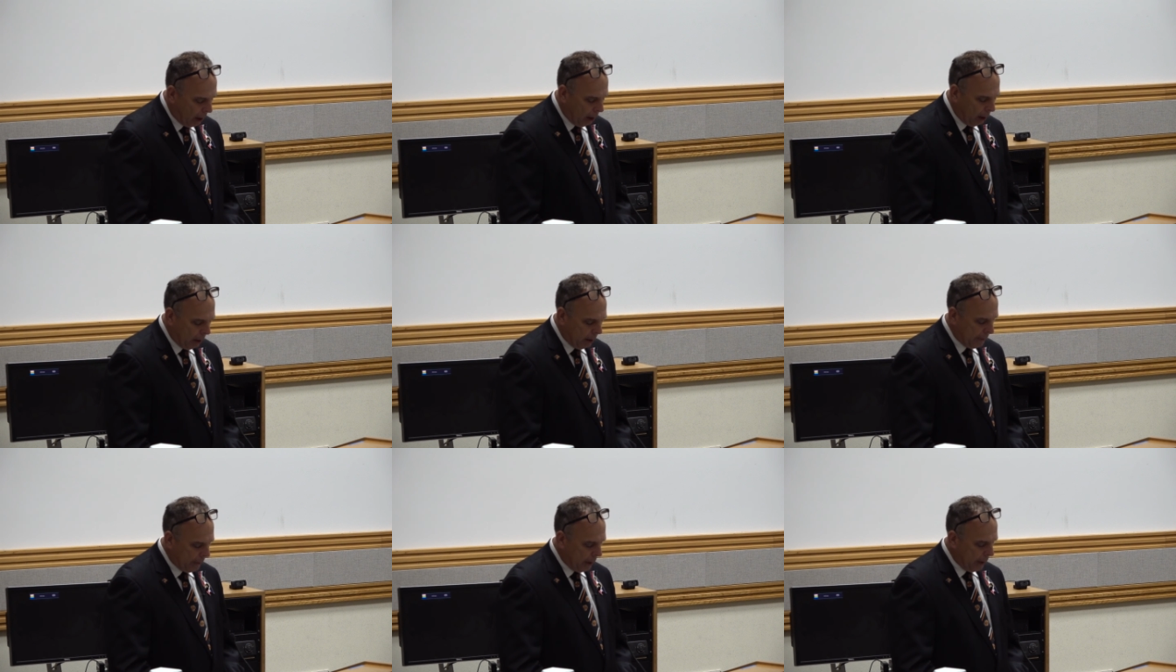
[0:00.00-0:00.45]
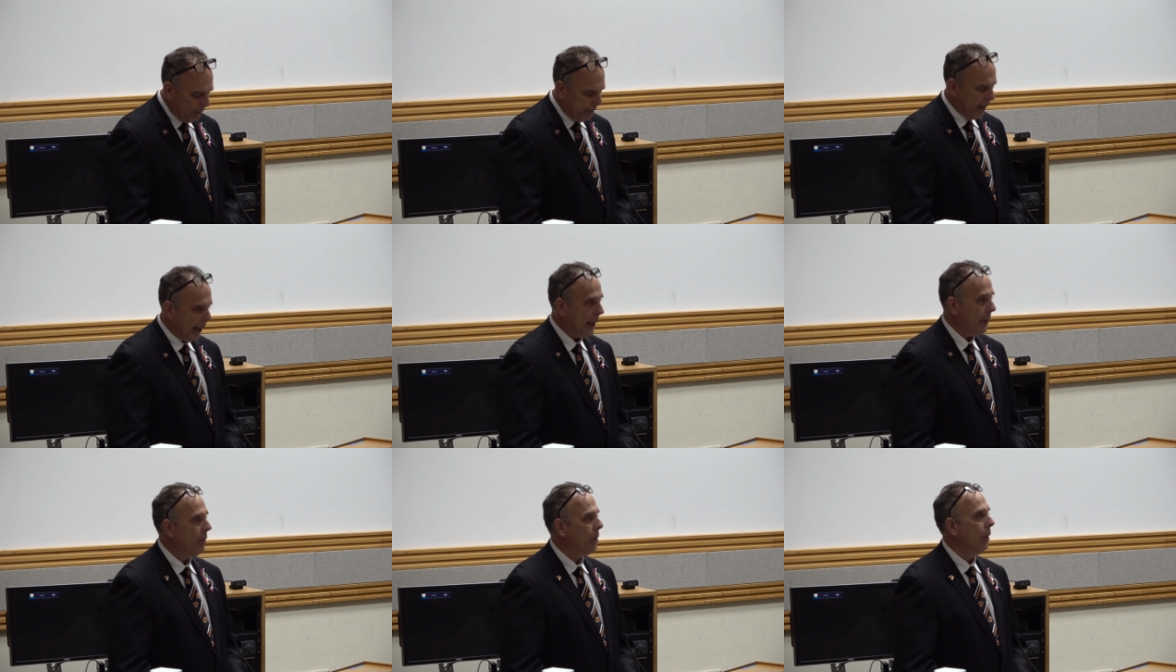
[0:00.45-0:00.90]
all of our
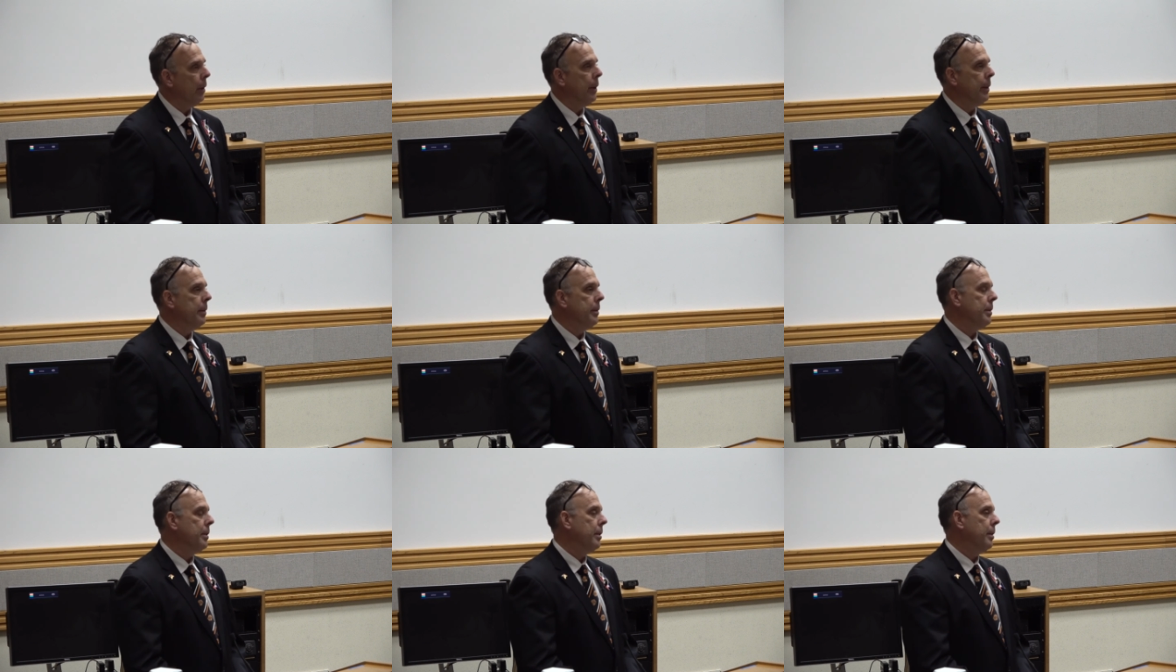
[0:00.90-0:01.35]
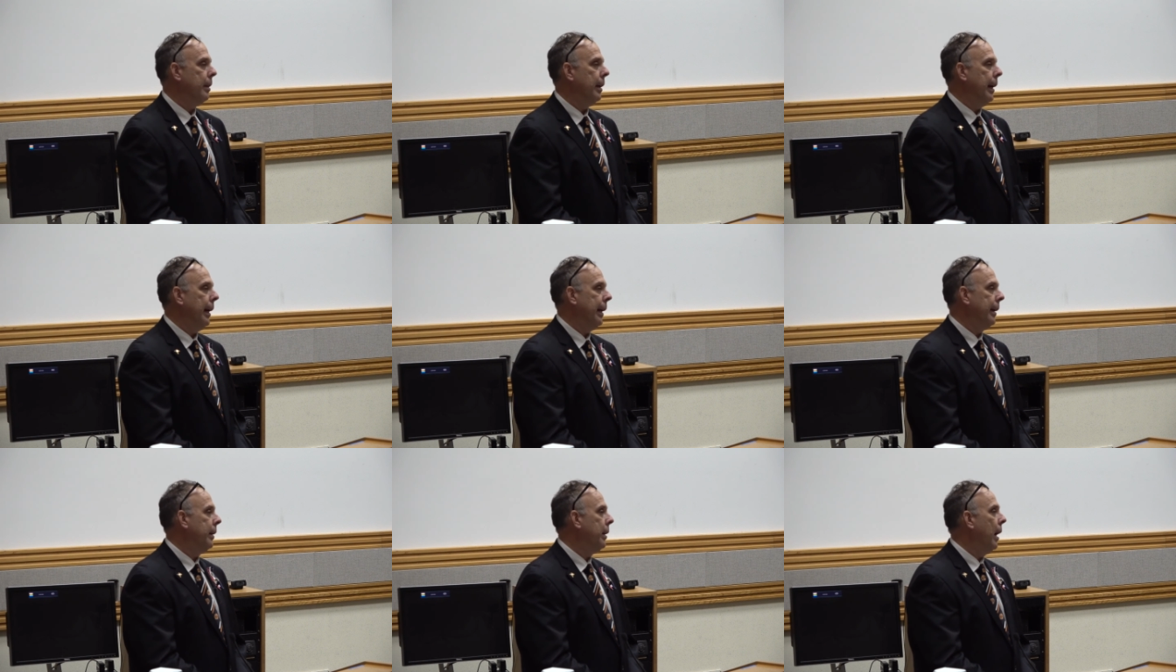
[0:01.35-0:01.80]
veterans,
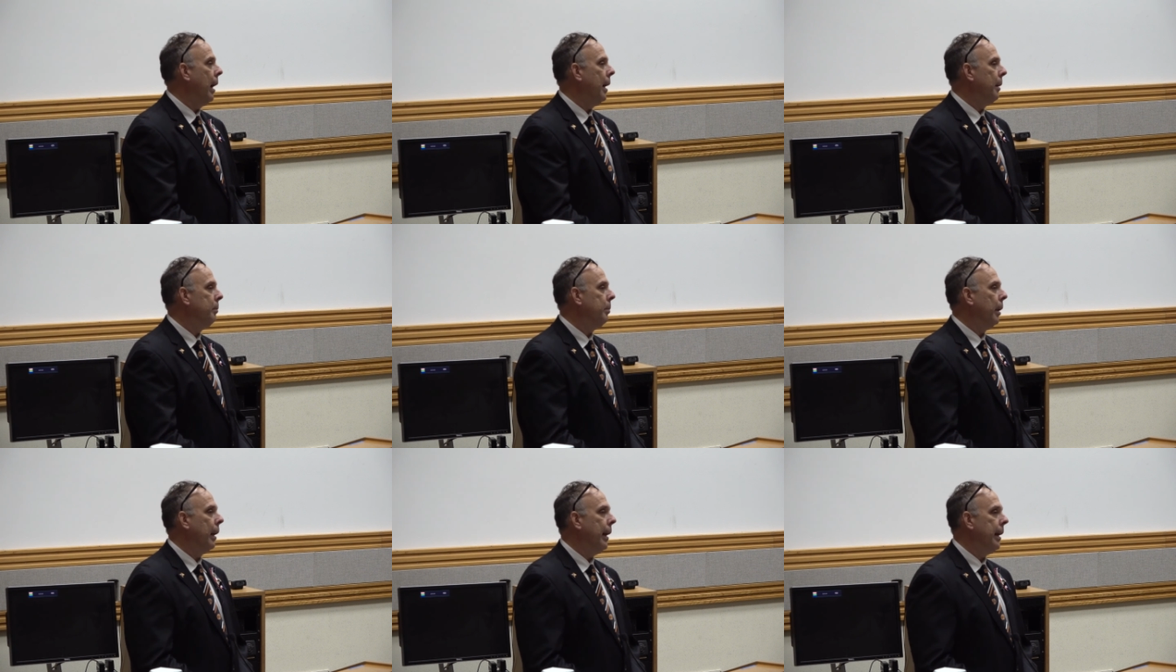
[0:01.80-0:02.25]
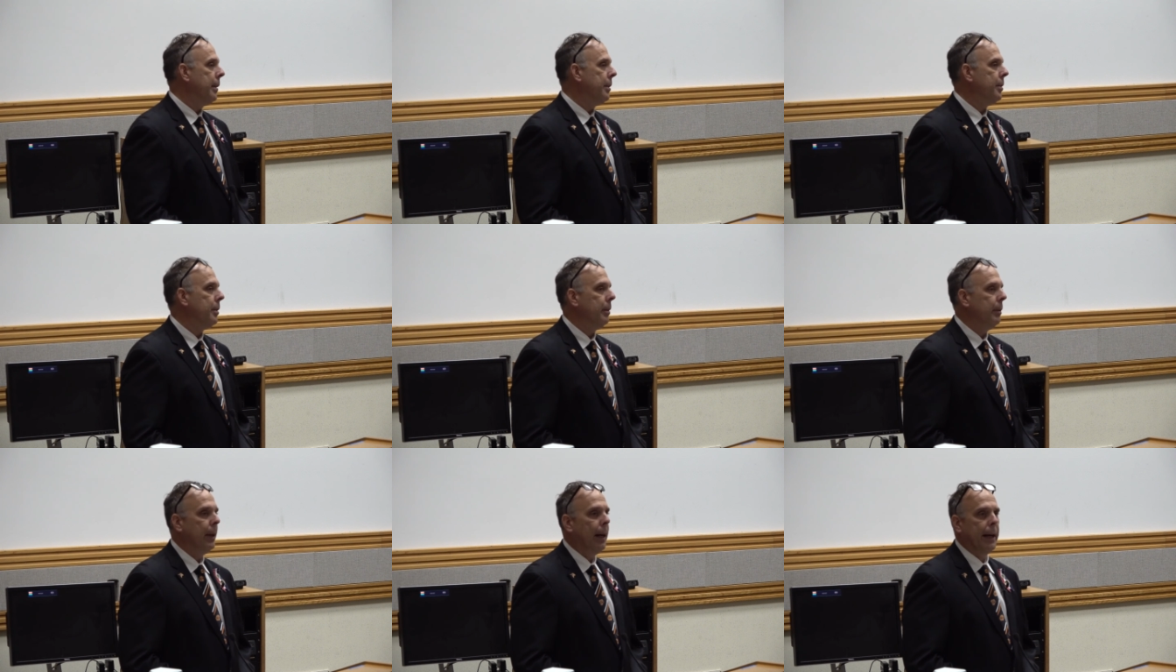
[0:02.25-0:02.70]
and God
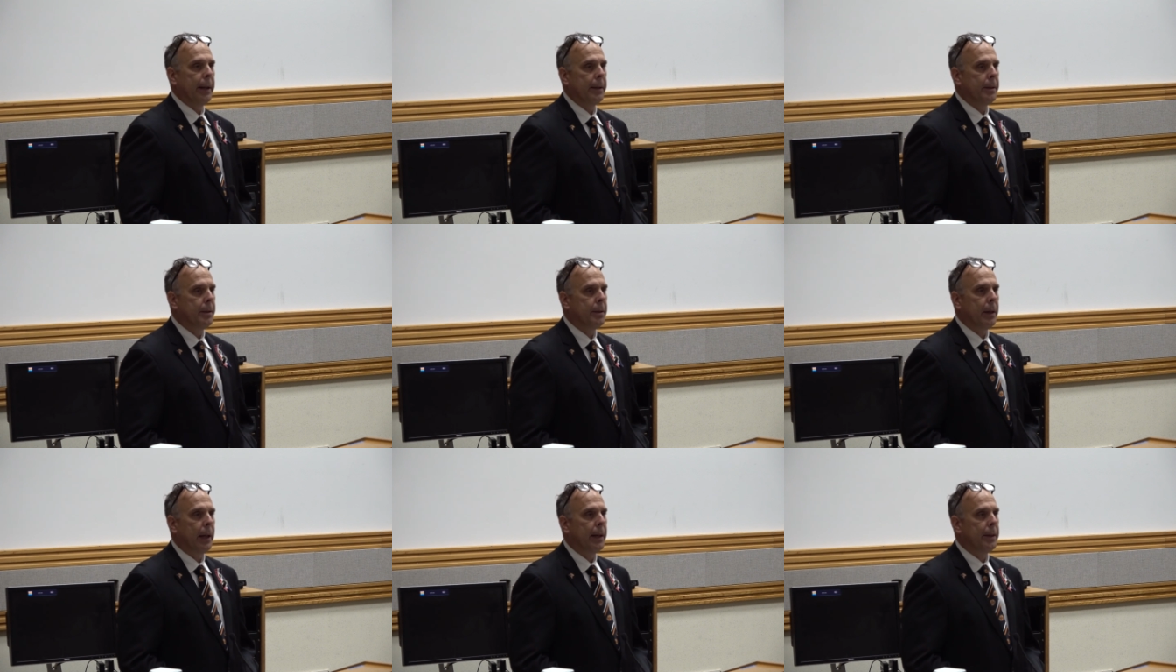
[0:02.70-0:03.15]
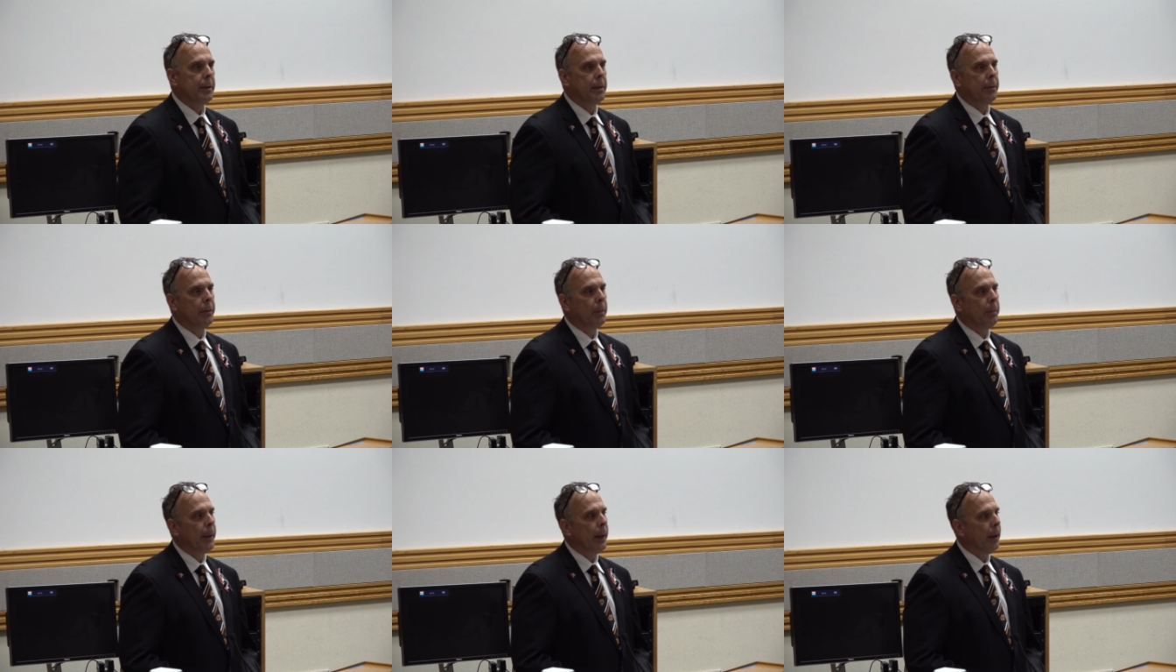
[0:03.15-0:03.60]
bless the United States
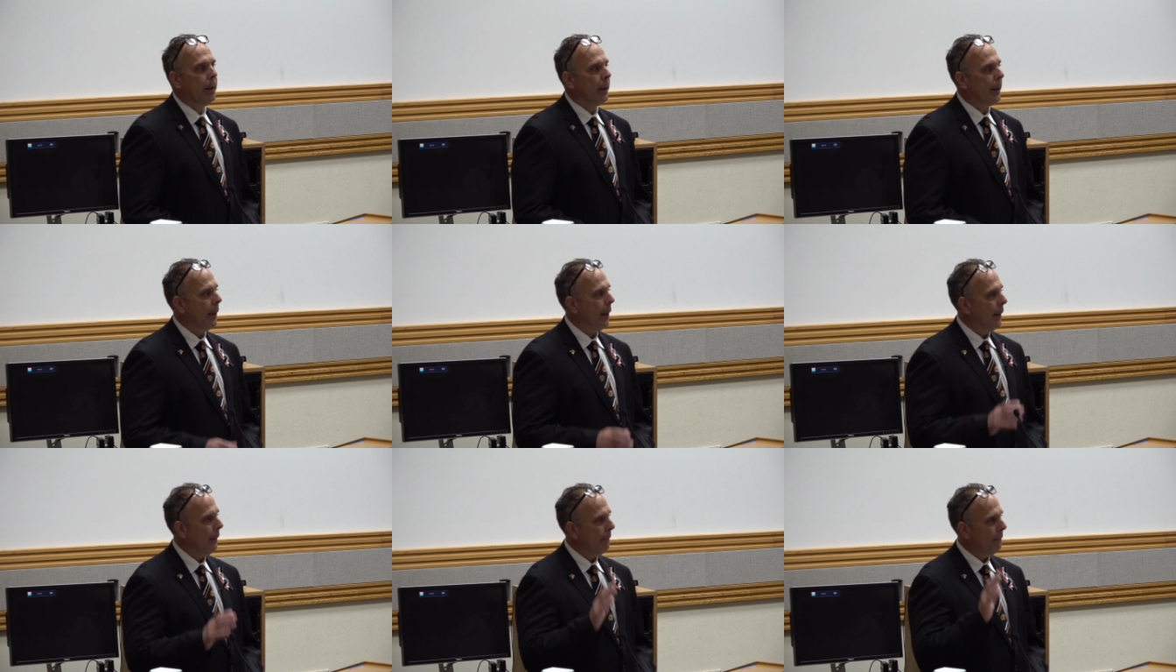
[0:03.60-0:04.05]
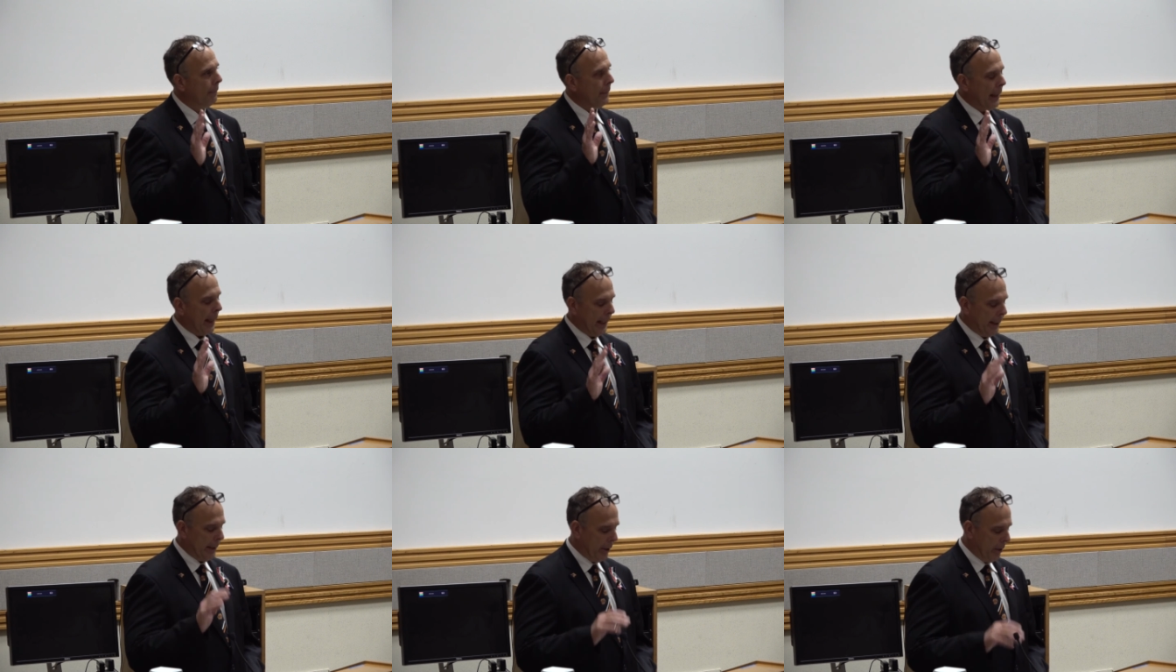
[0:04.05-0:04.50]
of America.
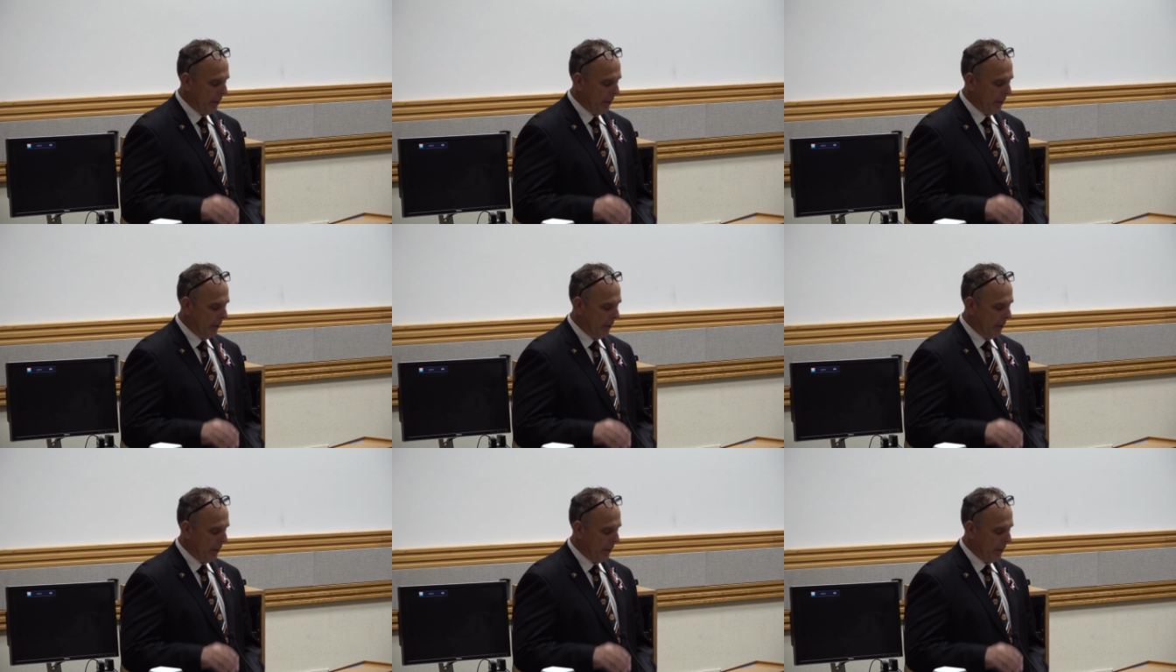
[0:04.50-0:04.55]
Thank